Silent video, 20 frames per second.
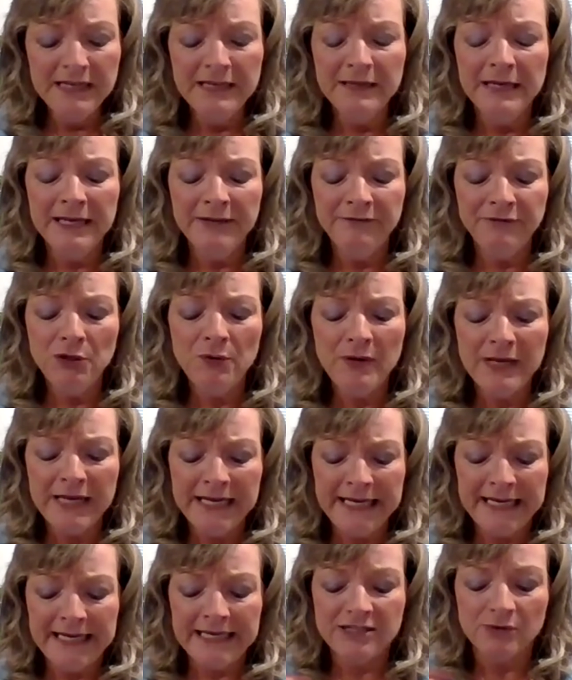if you
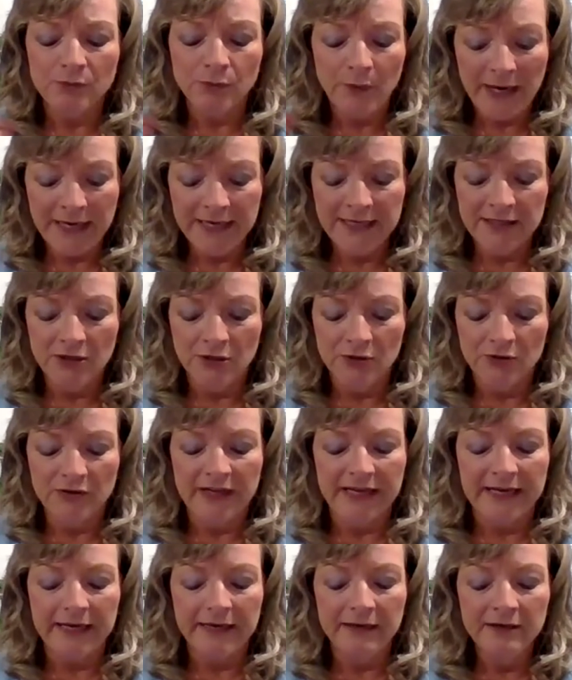eat
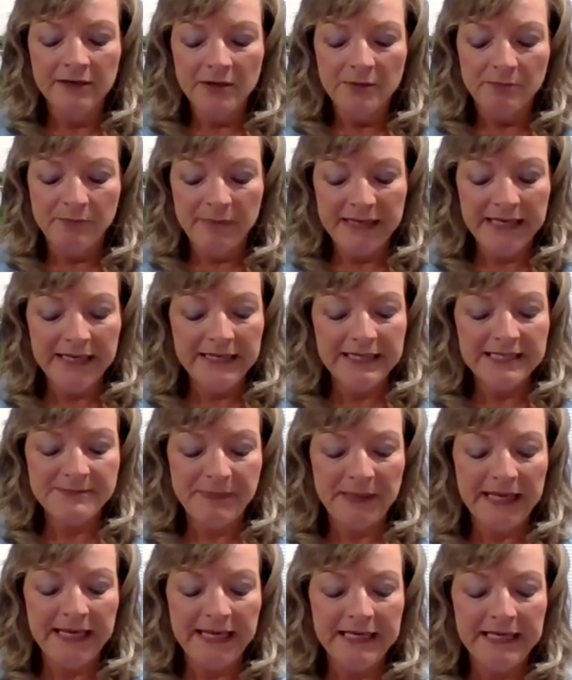regularly, beans,
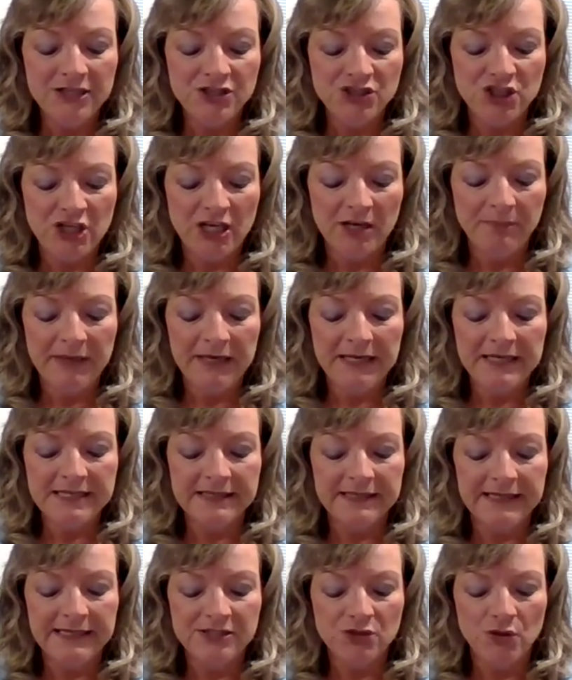peas, chickpeas,
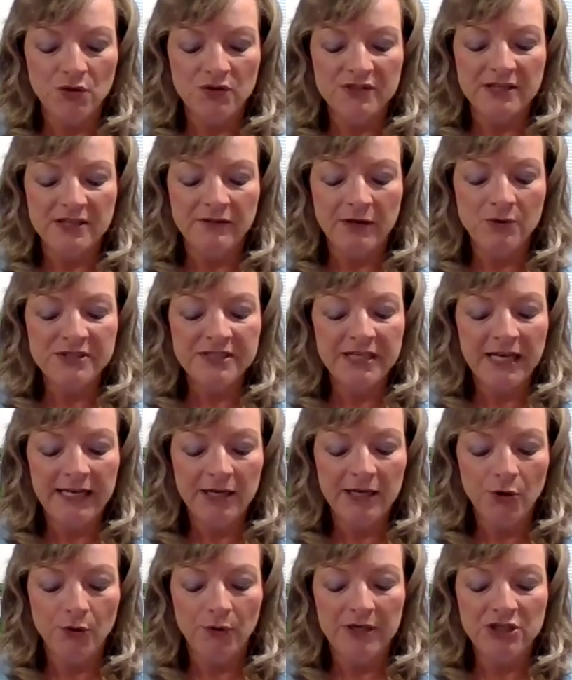lentils, those can
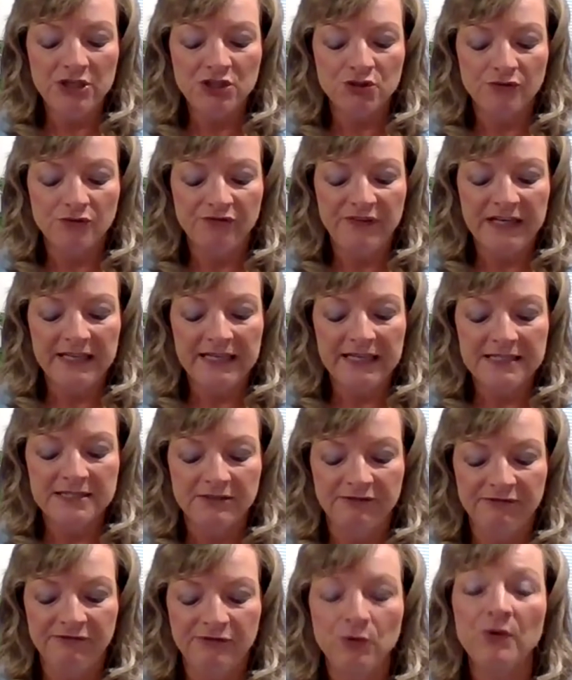increase your feelings
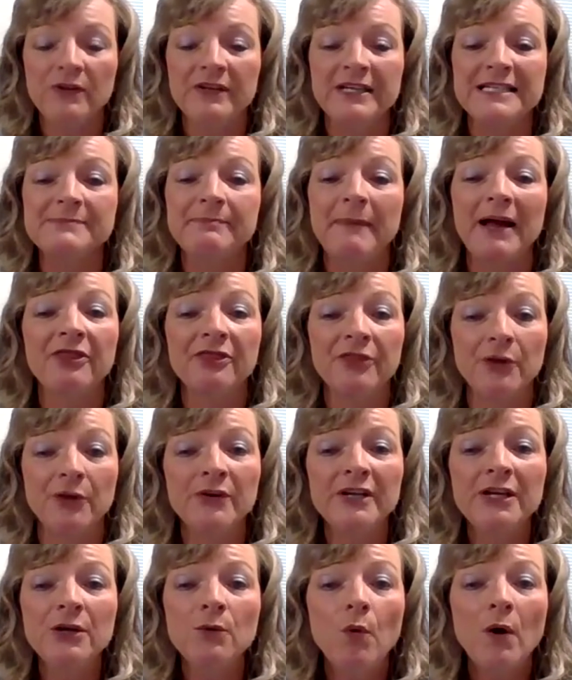of fullness by
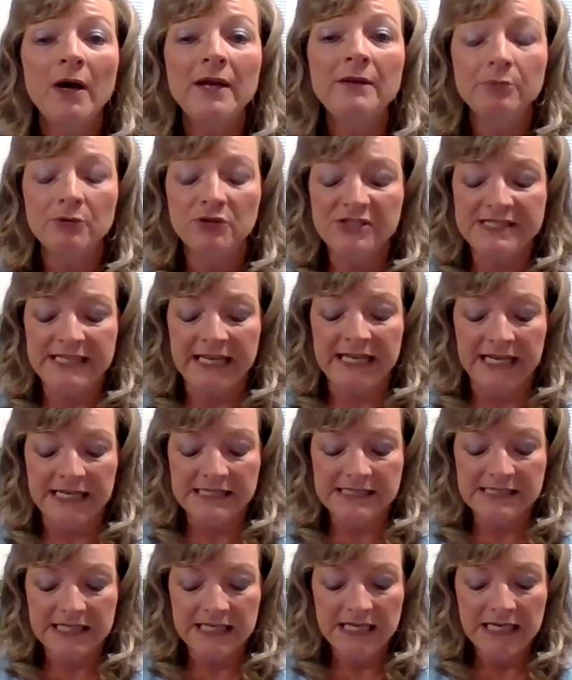31%
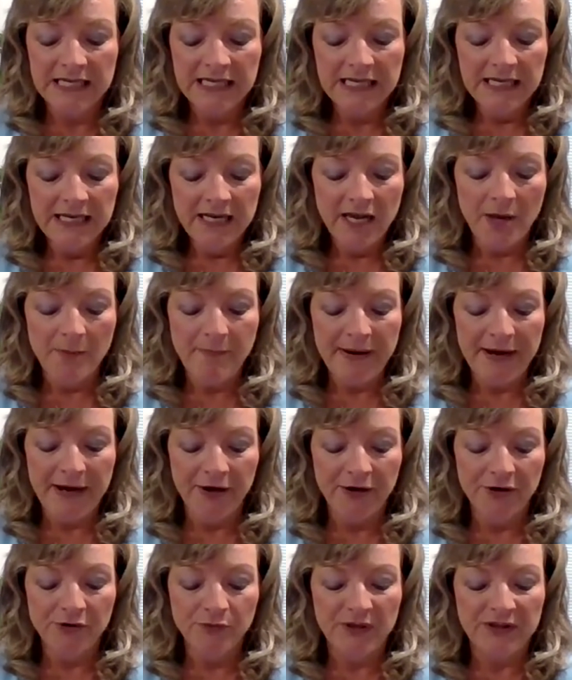
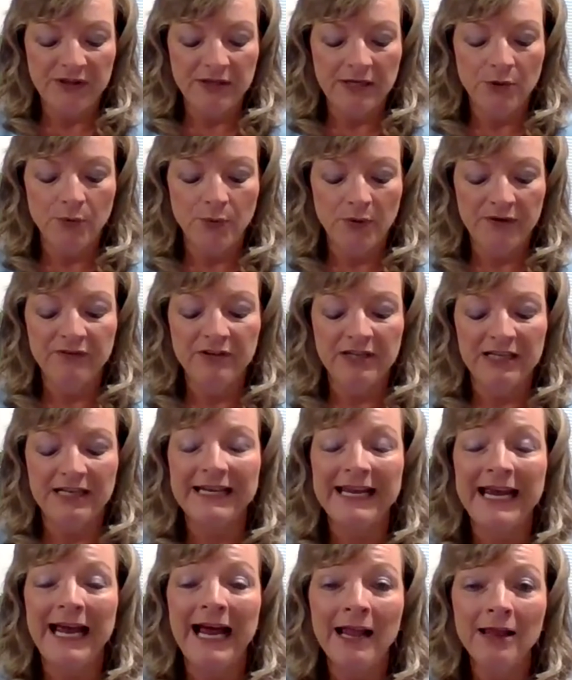compared with equivalent
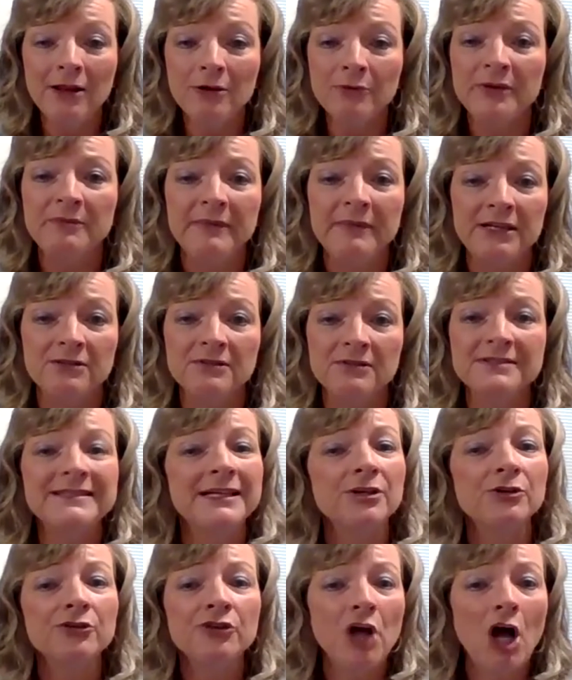calorie meals
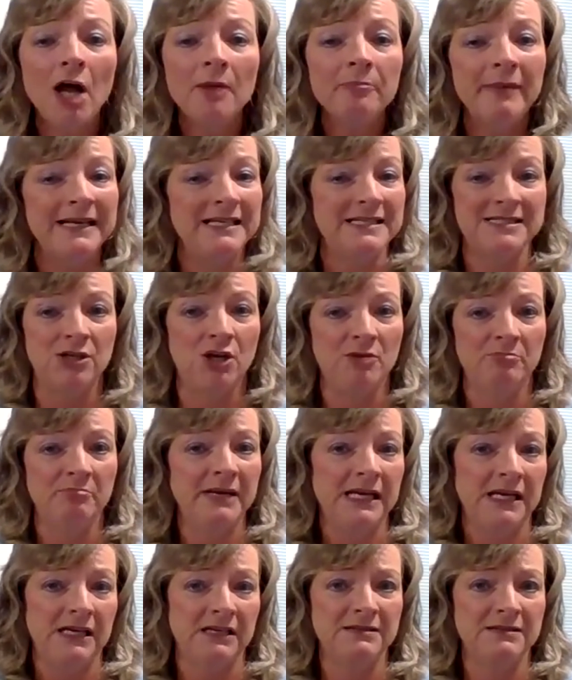that are not based on
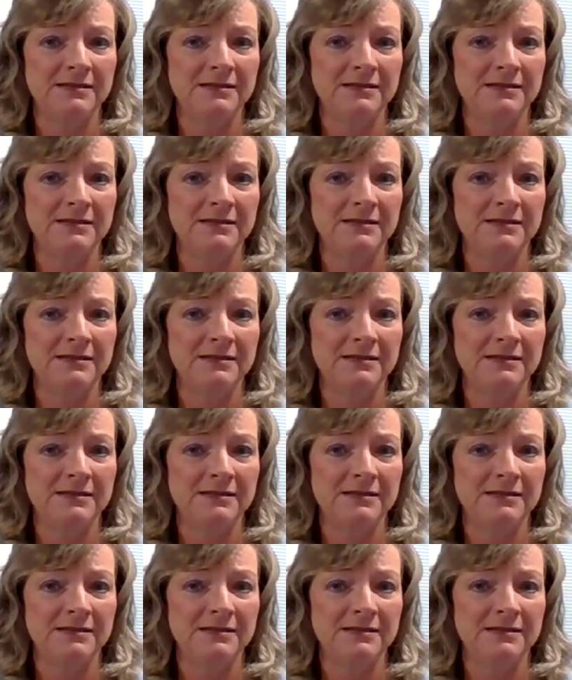beans.